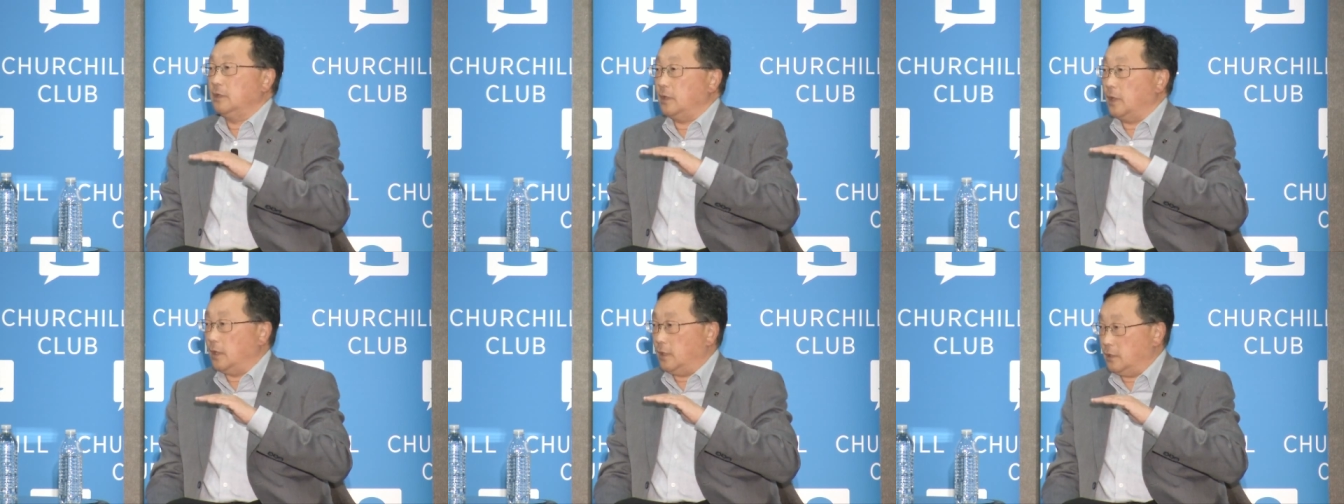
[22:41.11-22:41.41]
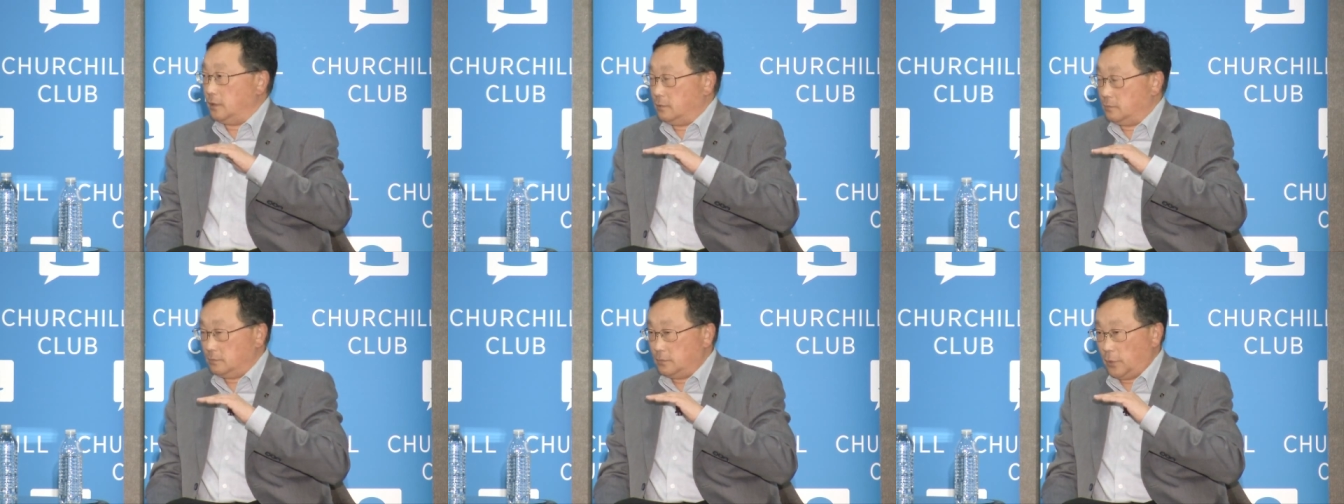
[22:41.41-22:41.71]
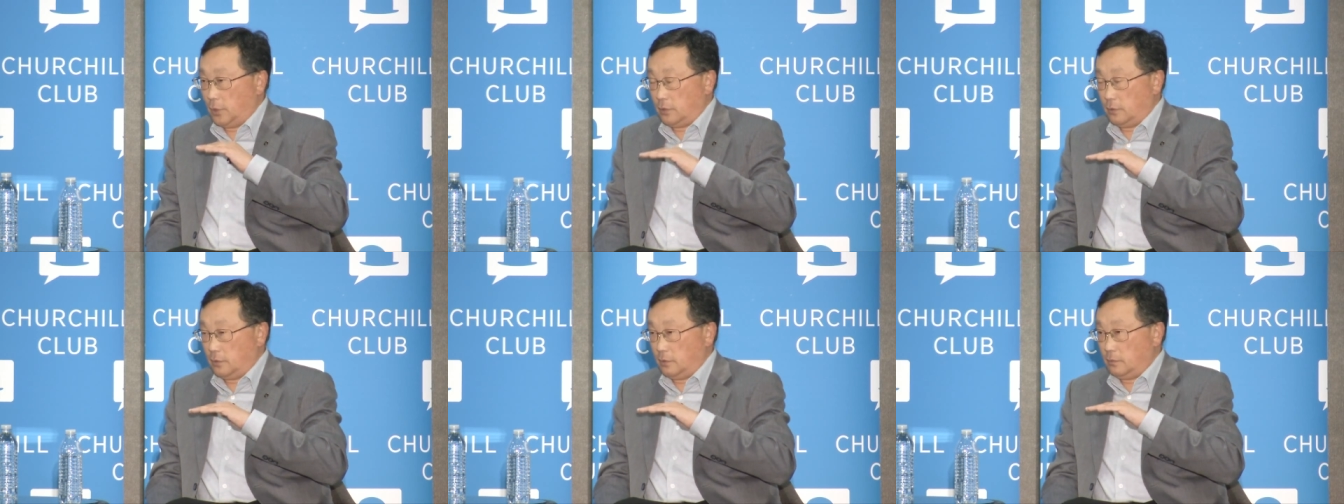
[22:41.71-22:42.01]
uh,
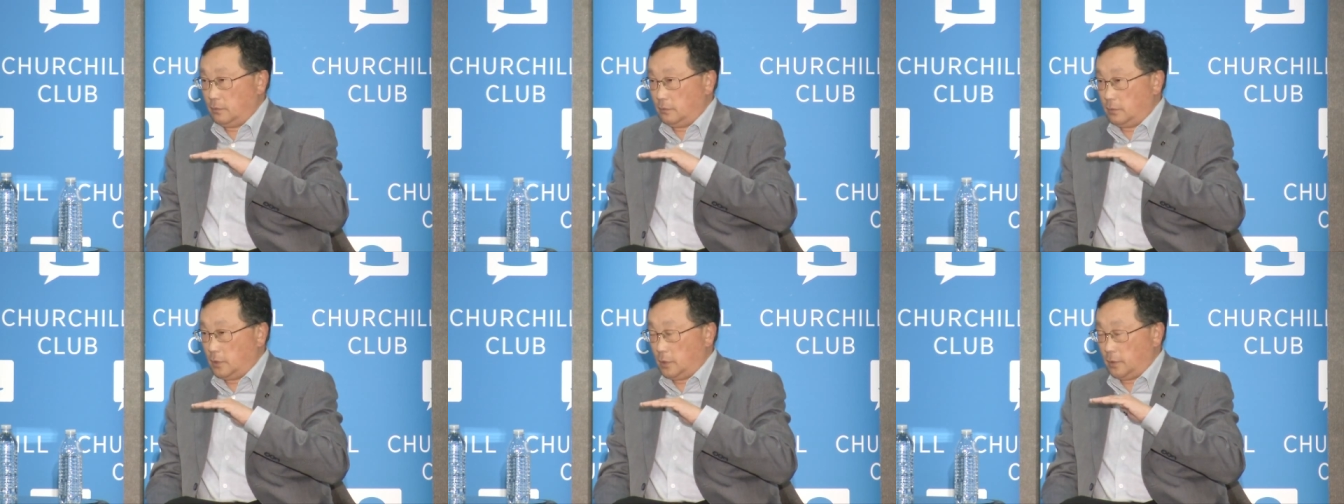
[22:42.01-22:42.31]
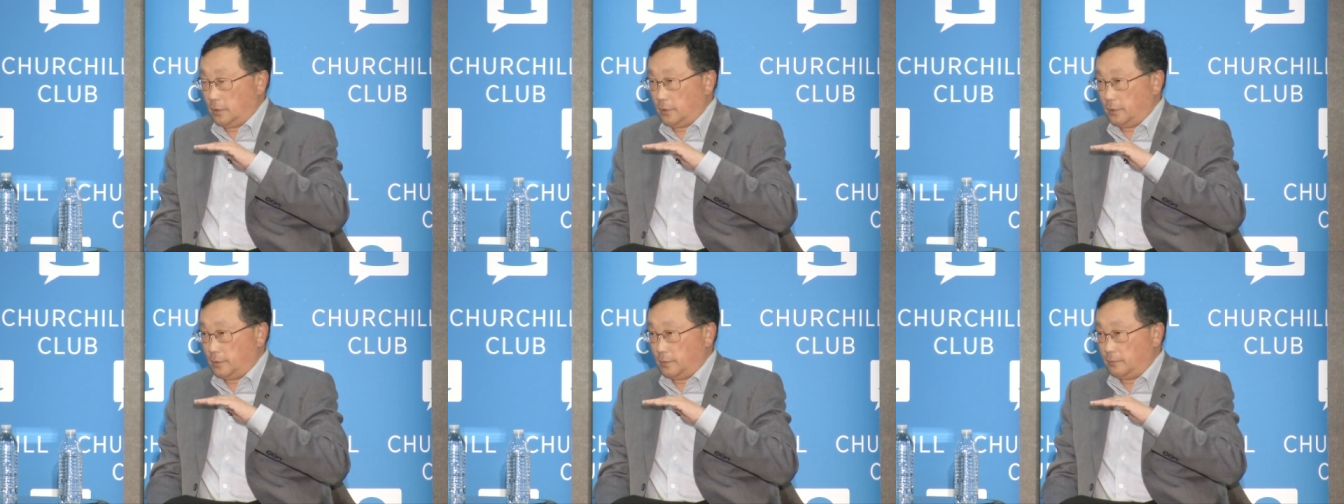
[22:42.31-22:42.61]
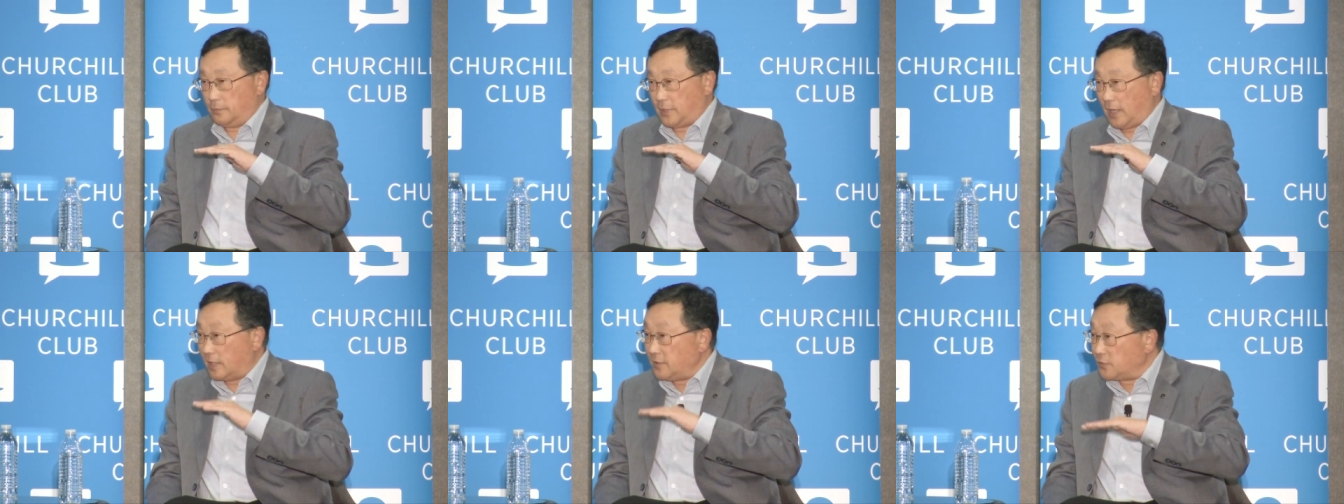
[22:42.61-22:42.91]
you know,
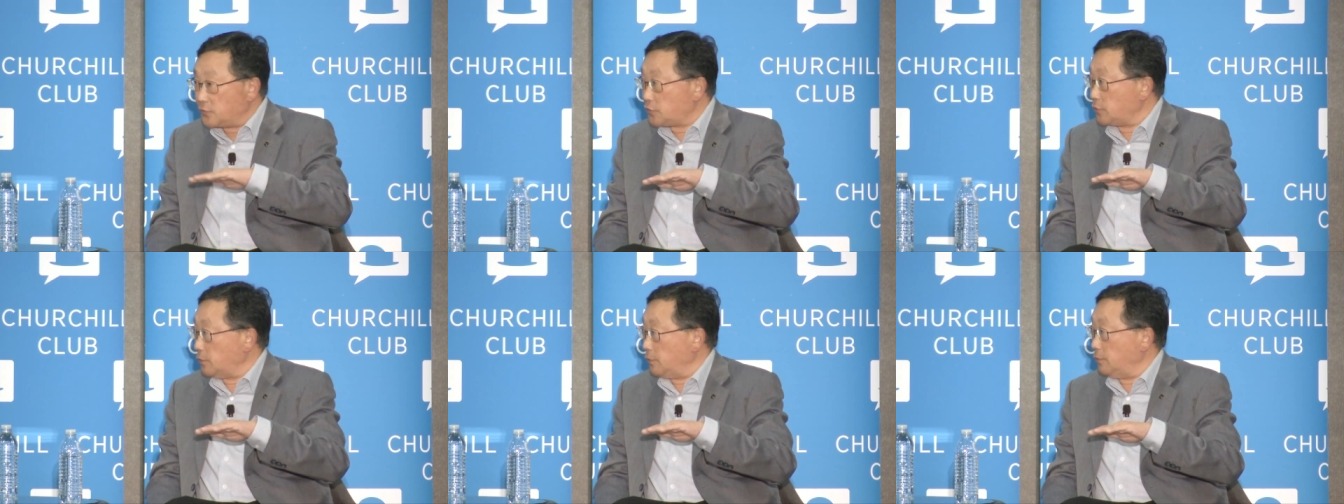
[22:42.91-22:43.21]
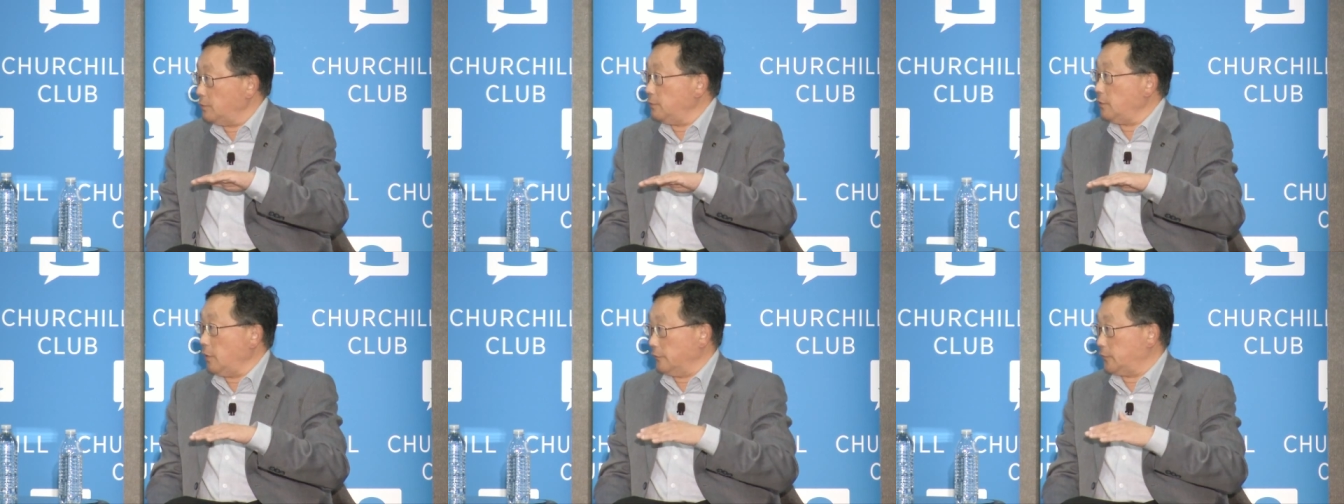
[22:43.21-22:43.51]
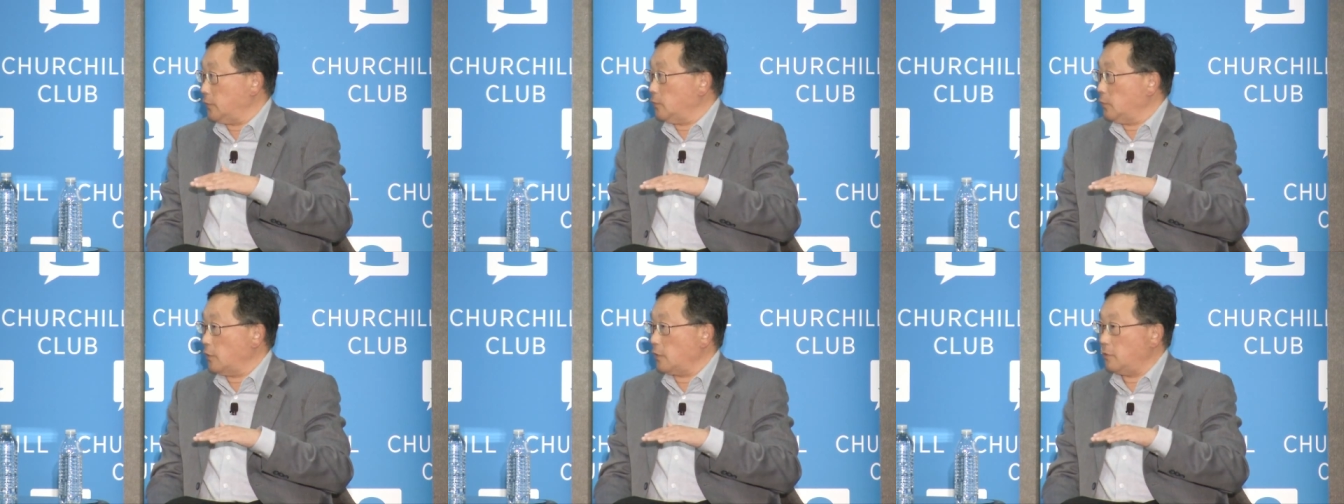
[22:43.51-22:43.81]
um, Denso of
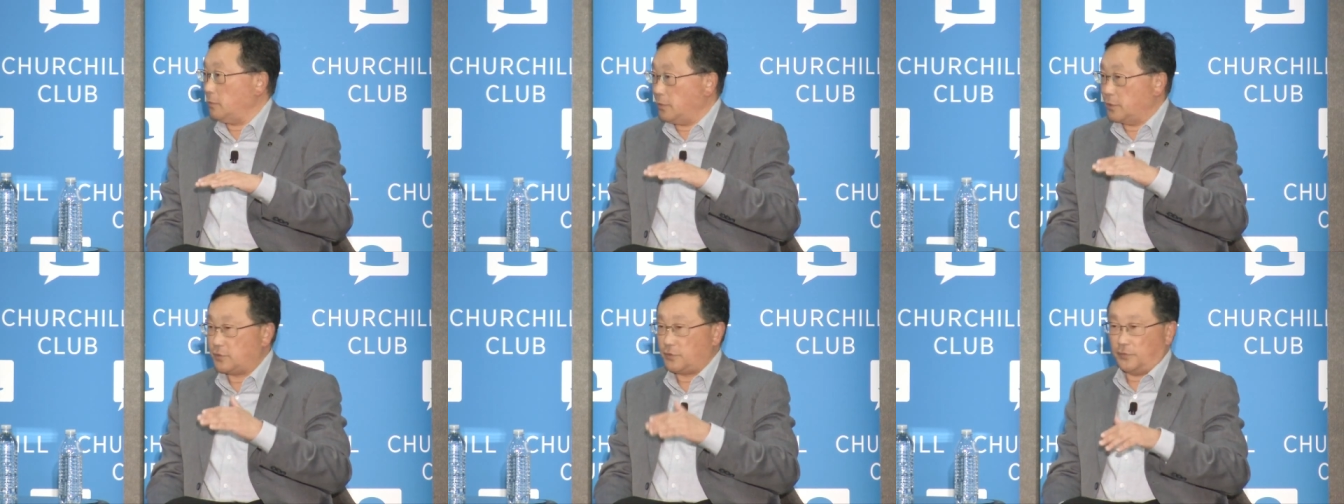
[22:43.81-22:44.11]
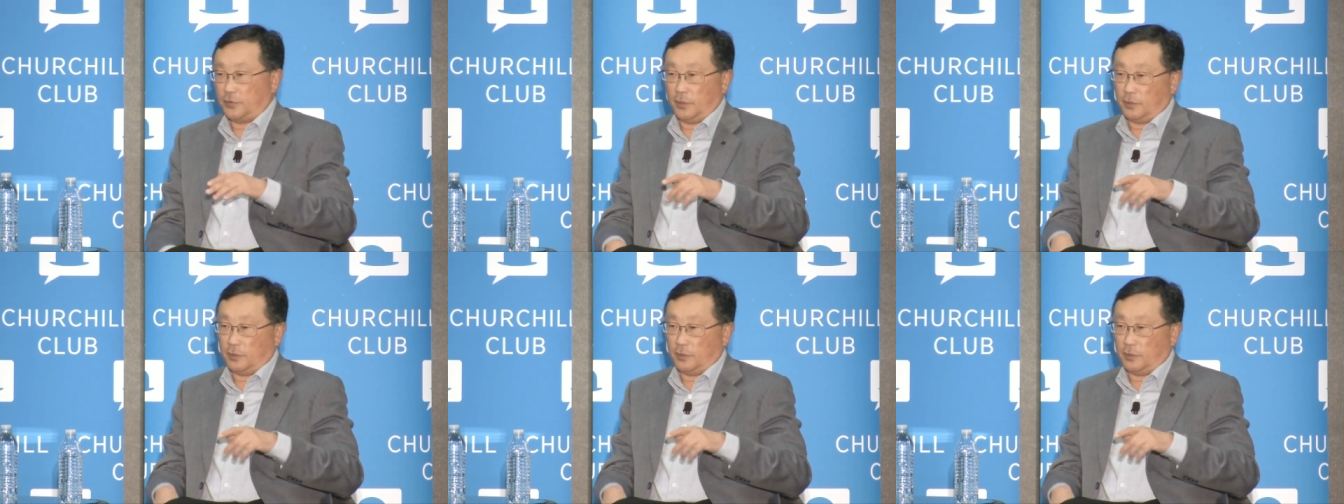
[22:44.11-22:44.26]
the world, which is,